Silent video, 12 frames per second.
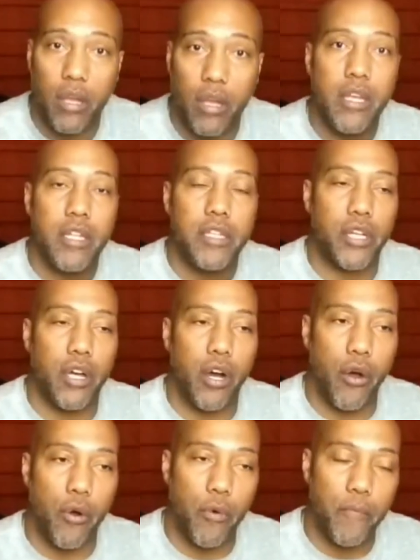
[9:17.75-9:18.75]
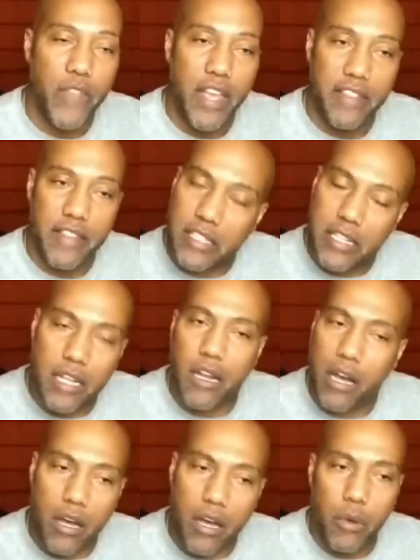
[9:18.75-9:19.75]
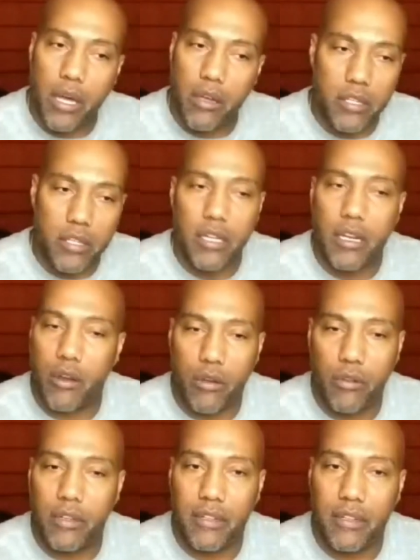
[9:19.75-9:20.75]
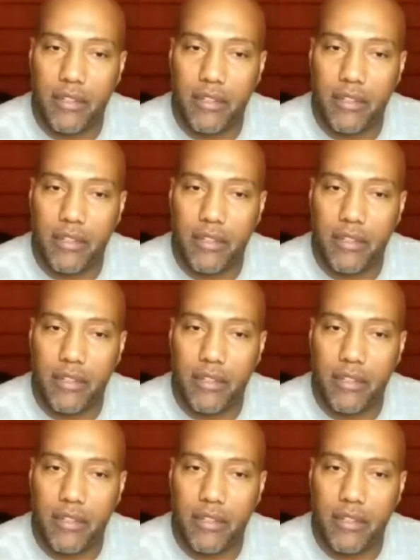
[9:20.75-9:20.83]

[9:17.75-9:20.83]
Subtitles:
So they said, let